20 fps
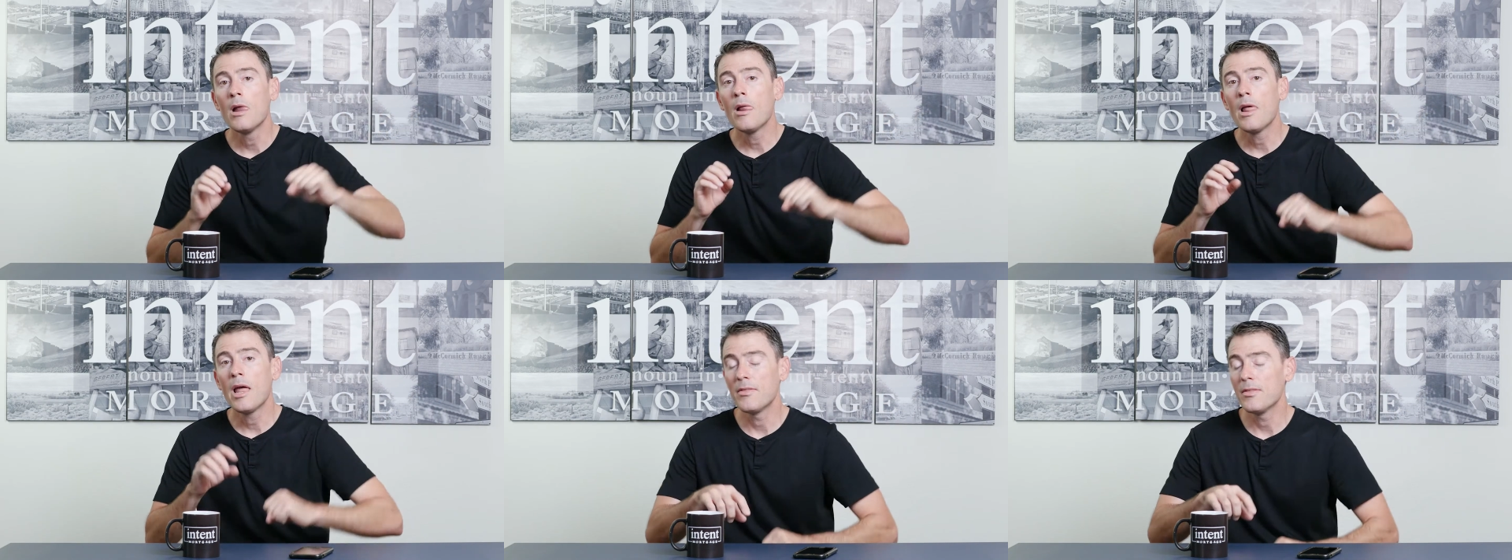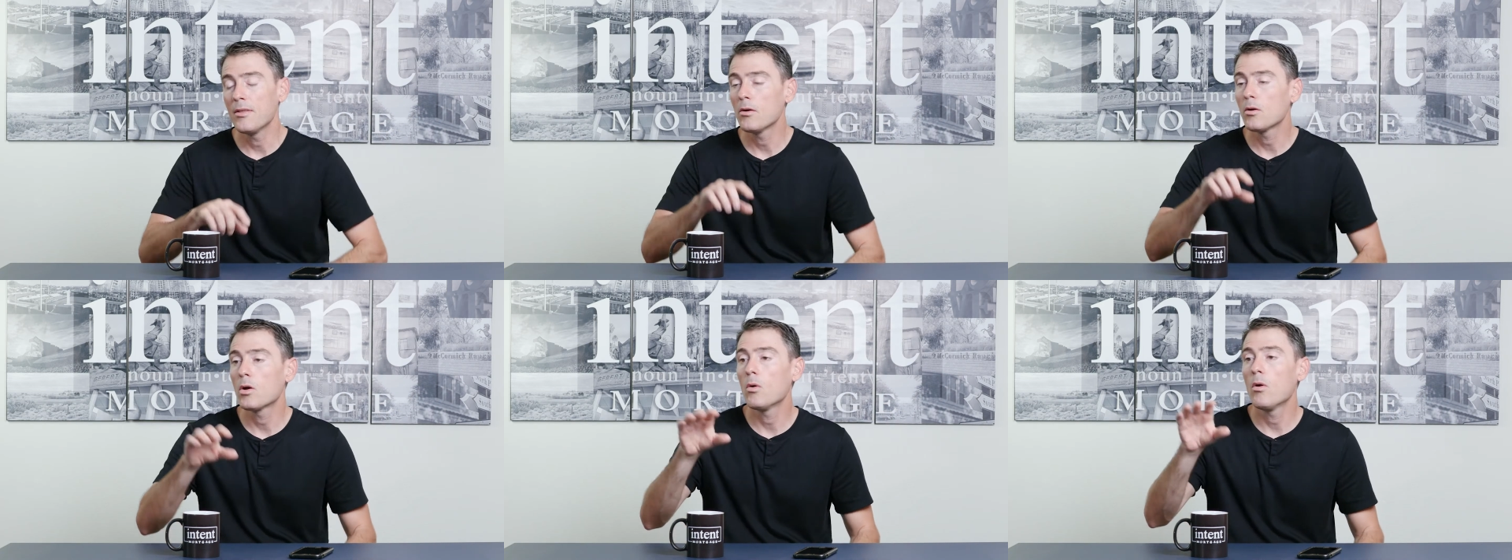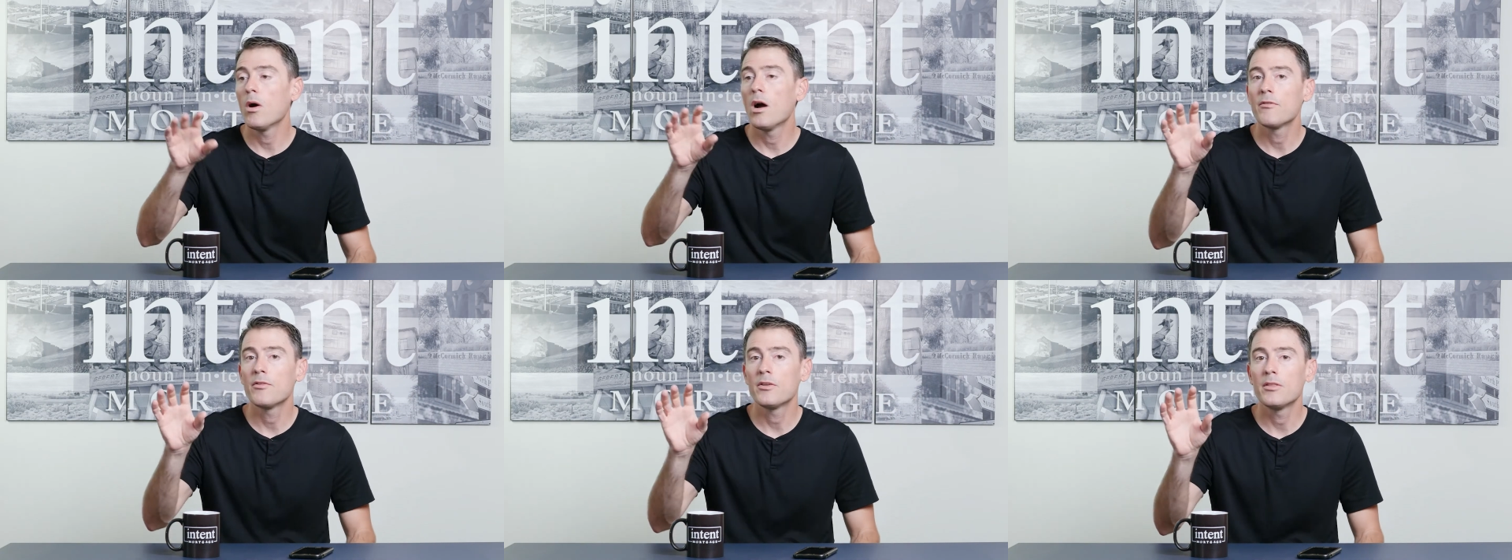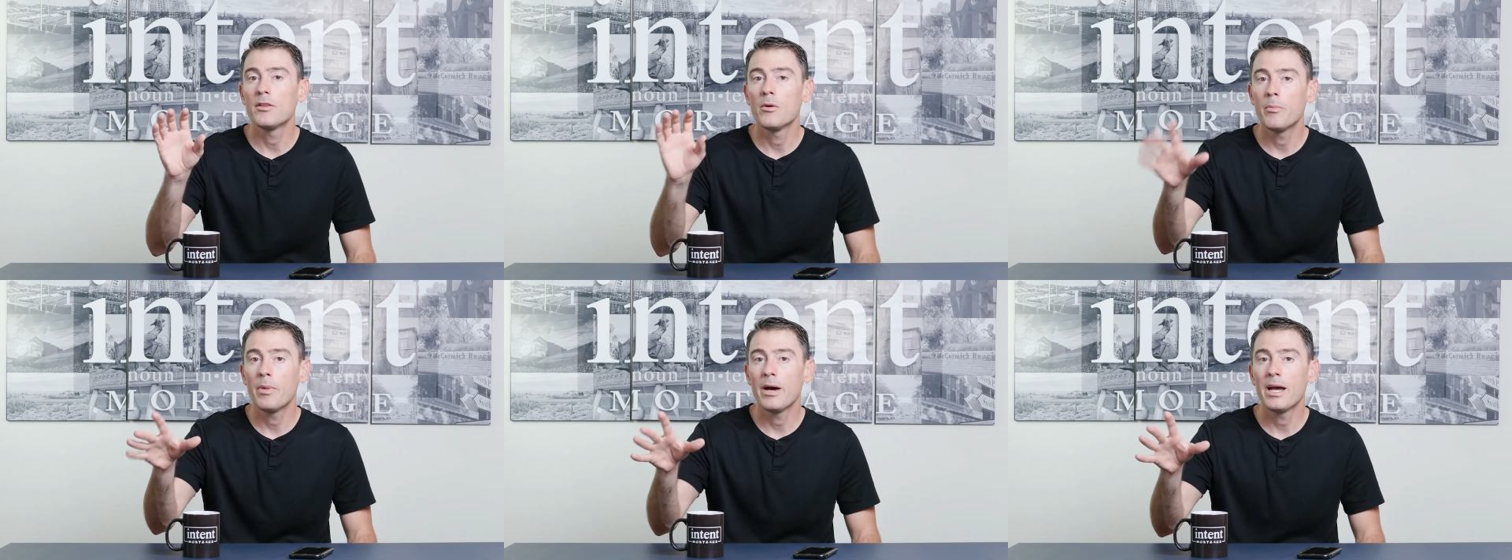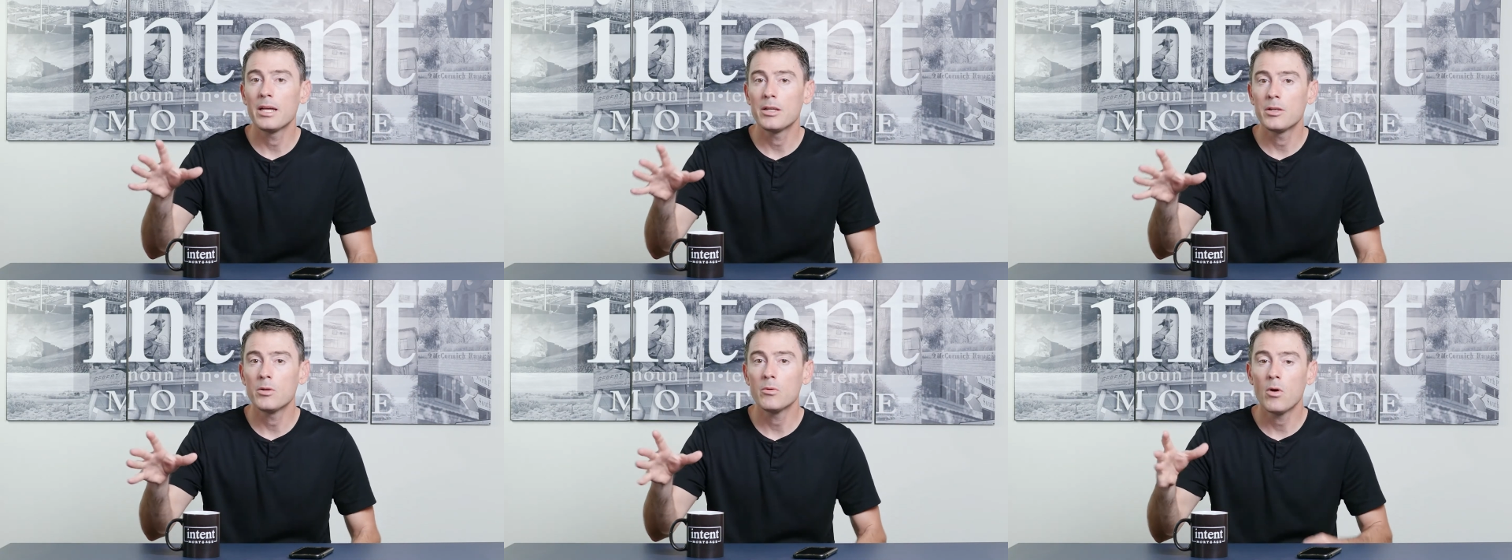and they'll go off and they'll buy
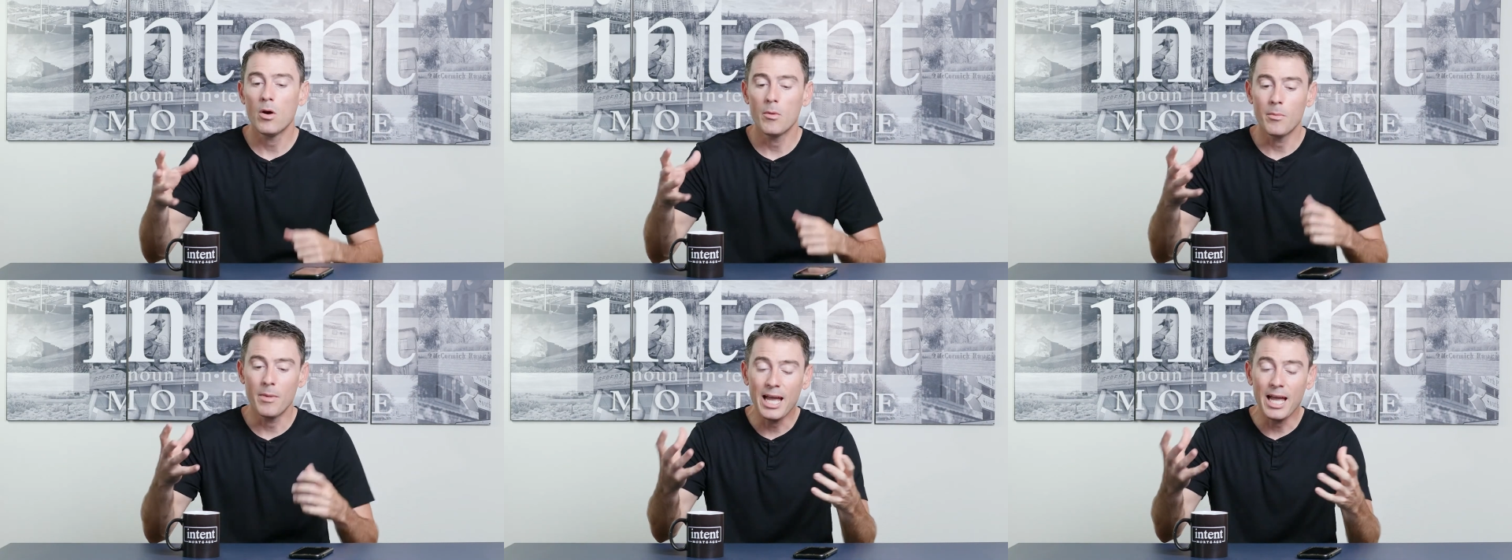a new home.